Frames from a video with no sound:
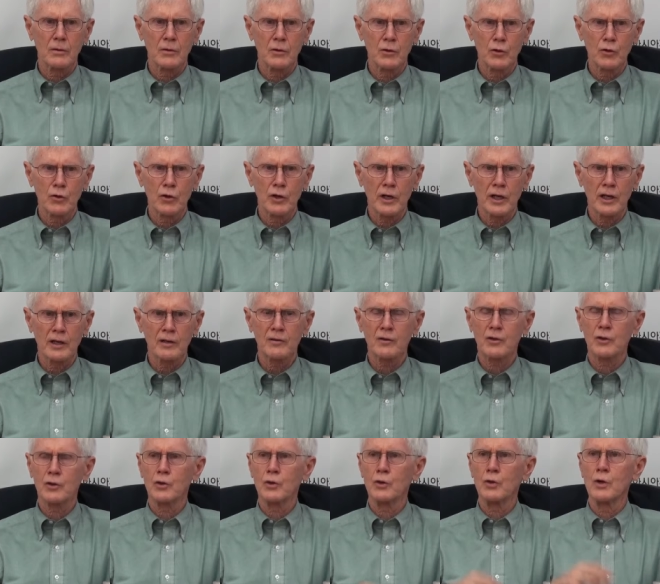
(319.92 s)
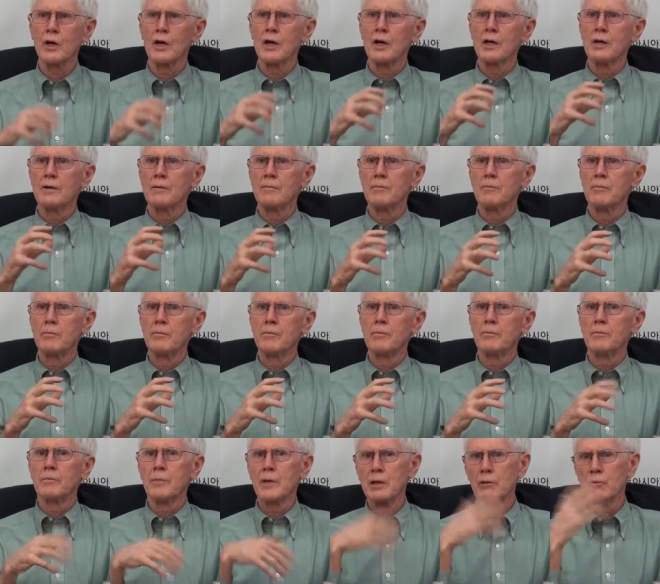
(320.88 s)
yearning to
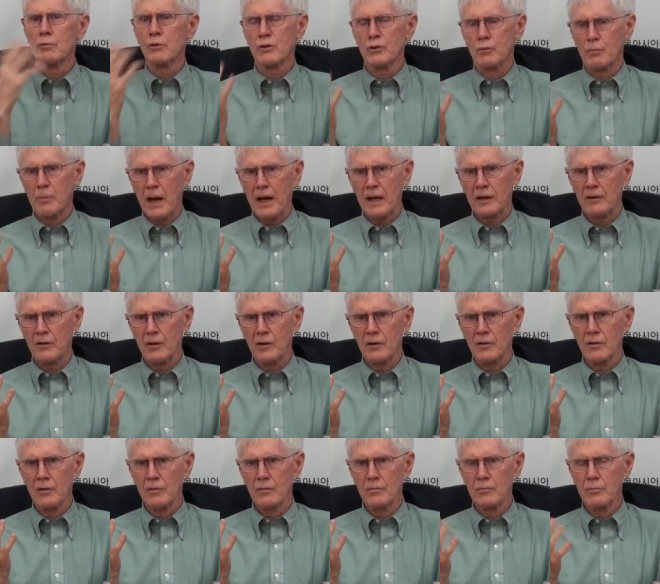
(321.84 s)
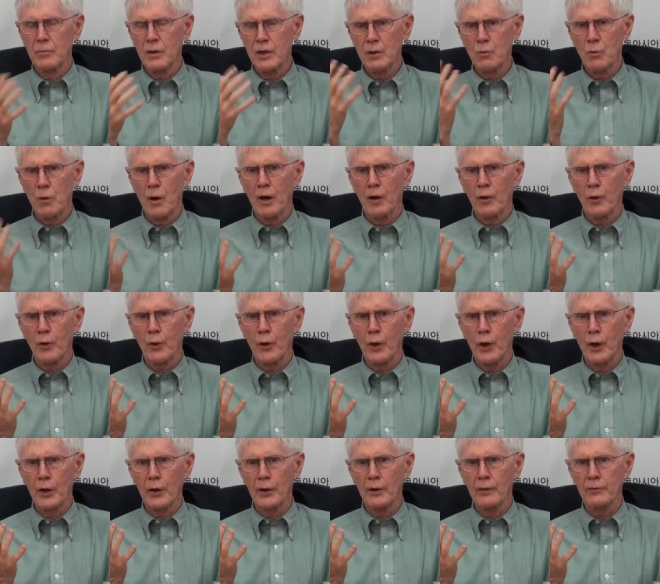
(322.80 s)
be respected, be well
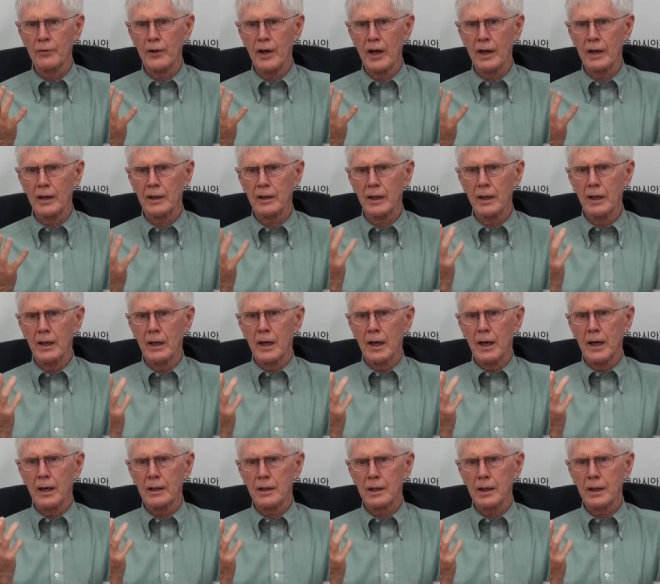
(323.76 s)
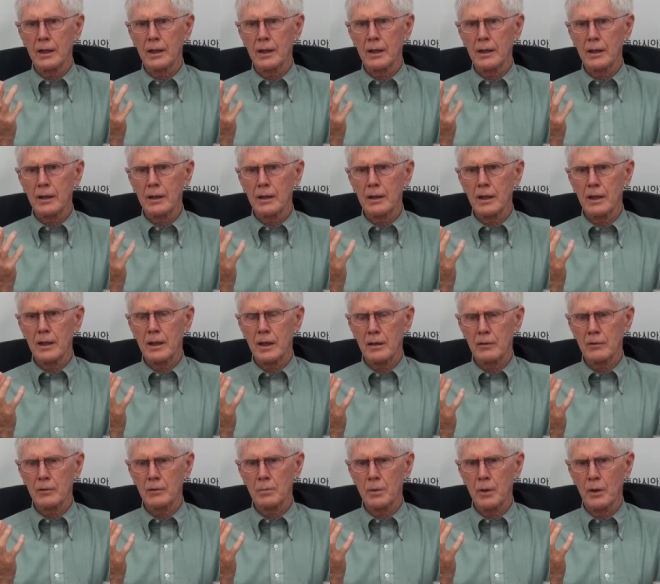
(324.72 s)
thought of. And I think the
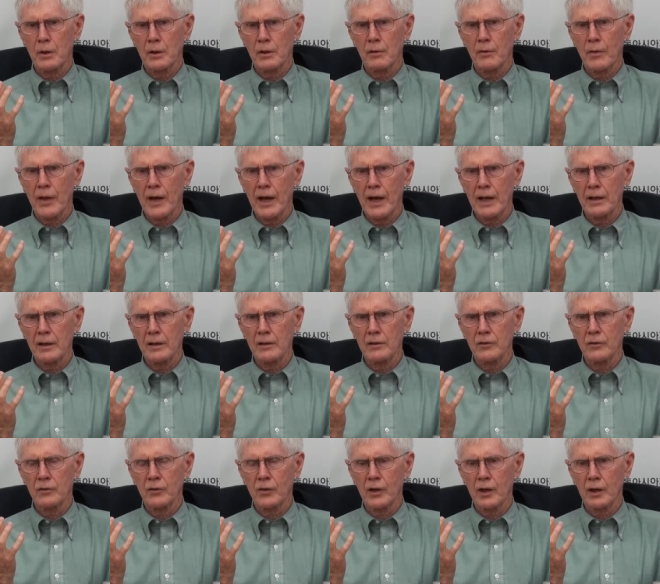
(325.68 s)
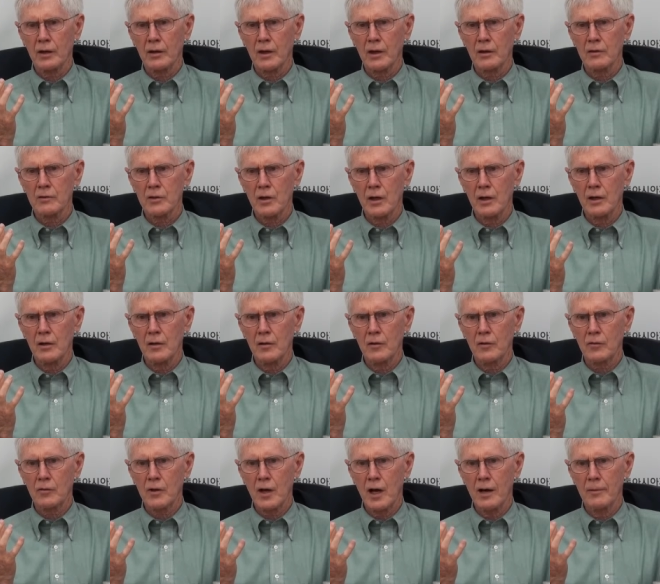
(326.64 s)
counterpart of that is that the
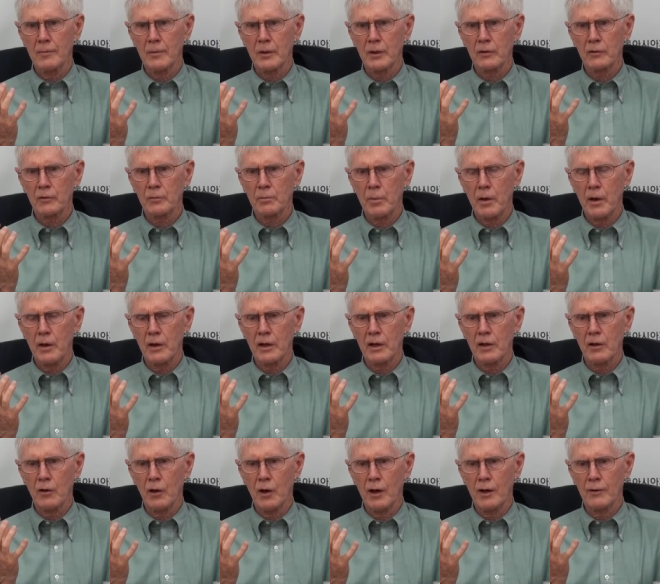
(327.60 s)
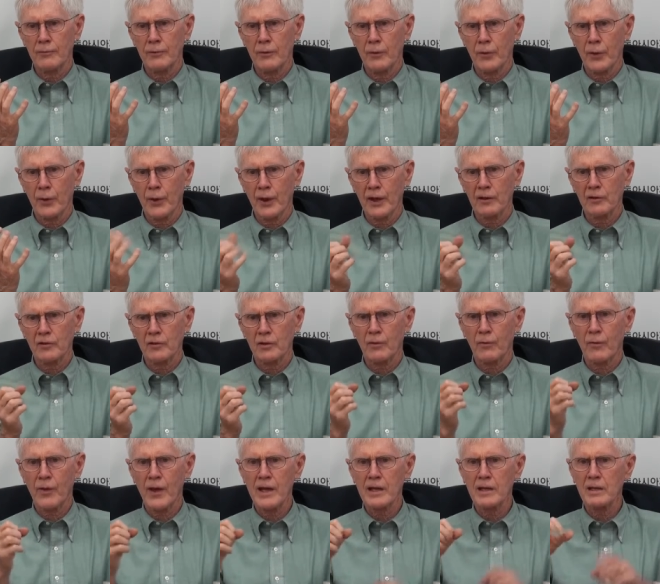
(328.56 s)
Chinese Communist Party often thinks
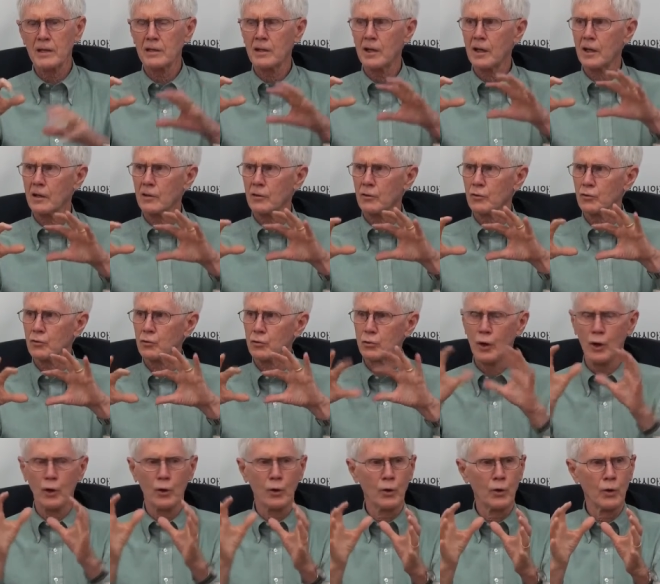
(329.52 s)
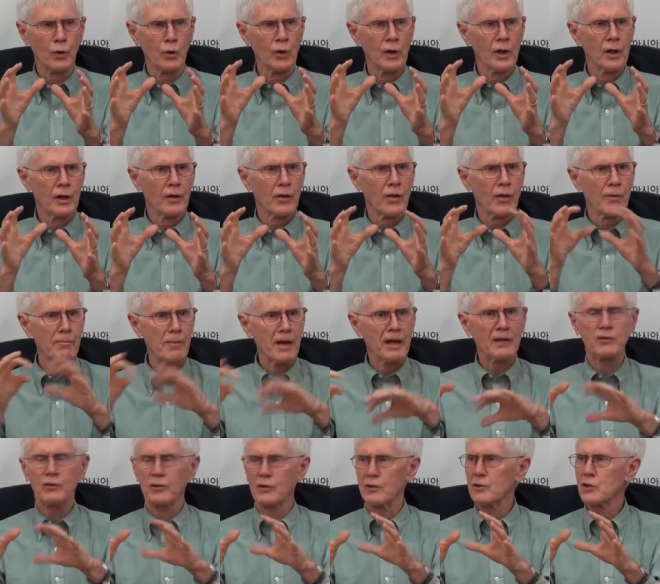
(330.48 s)
that they can control the
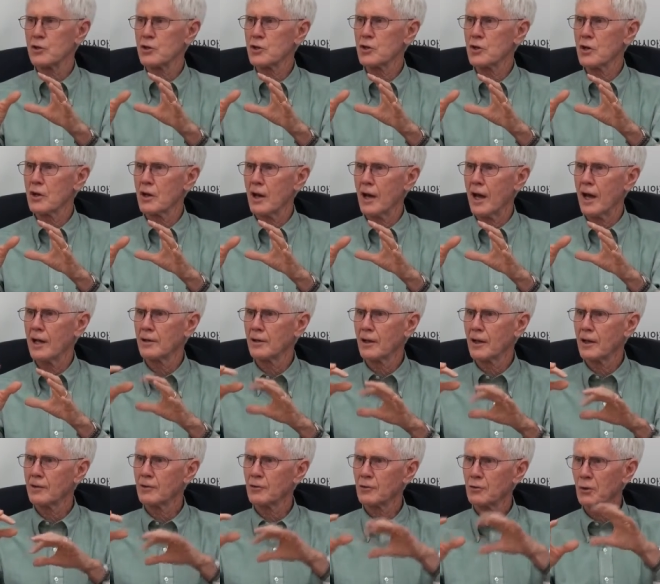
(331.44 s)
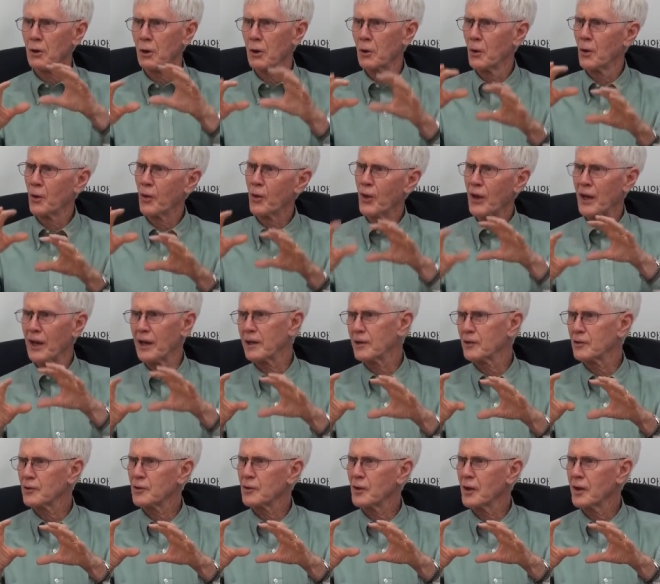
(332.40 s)
message and control
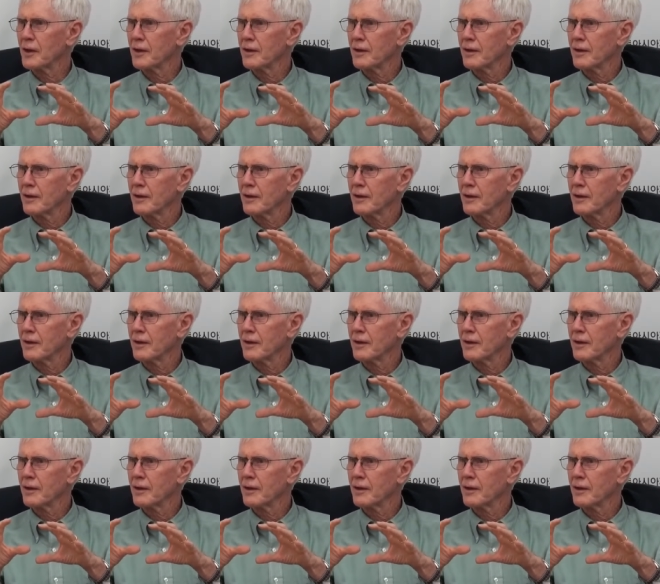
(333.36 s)
things.